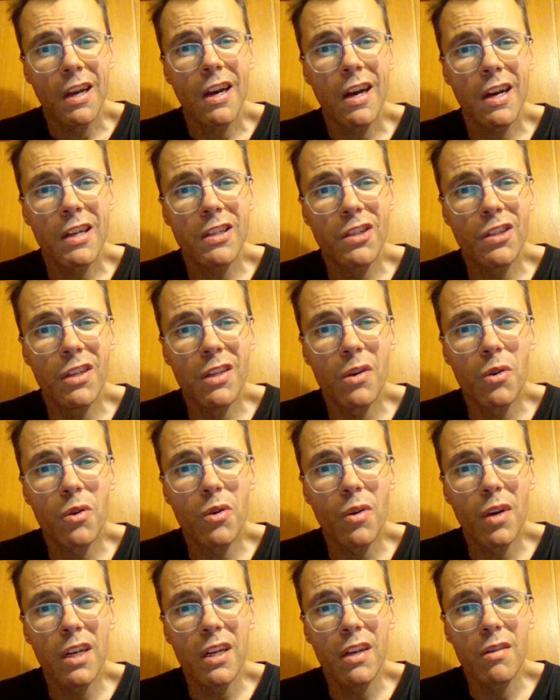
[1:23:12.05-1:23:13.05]
I see
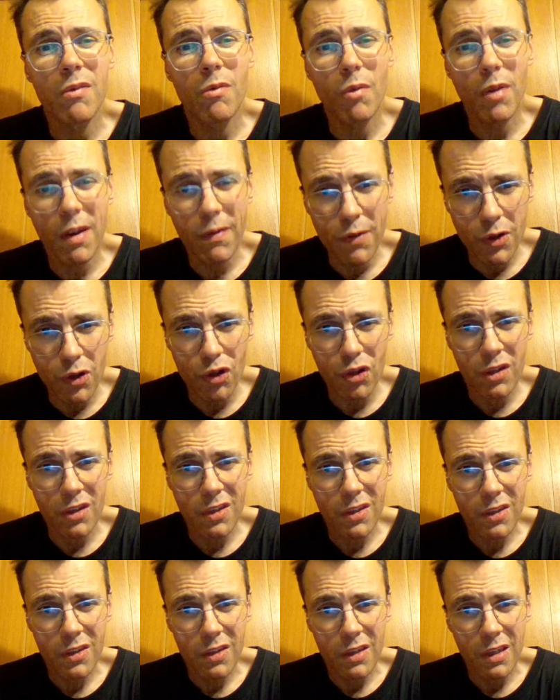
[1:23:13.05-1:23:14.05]
Ukrainian
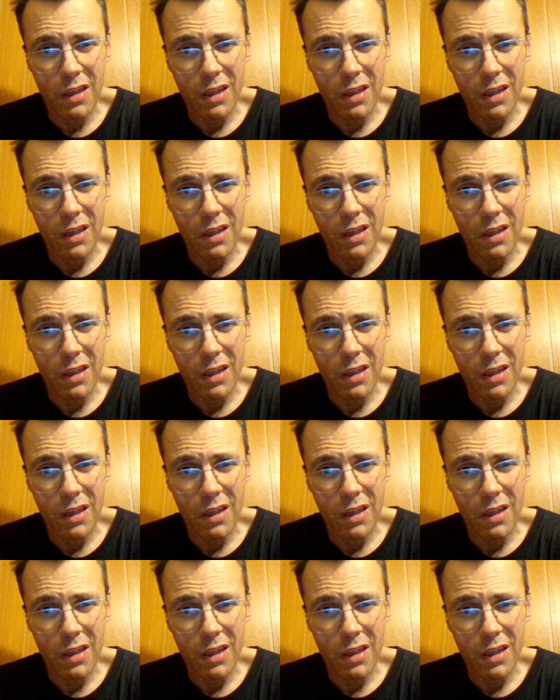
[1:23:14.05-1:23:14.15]
refugees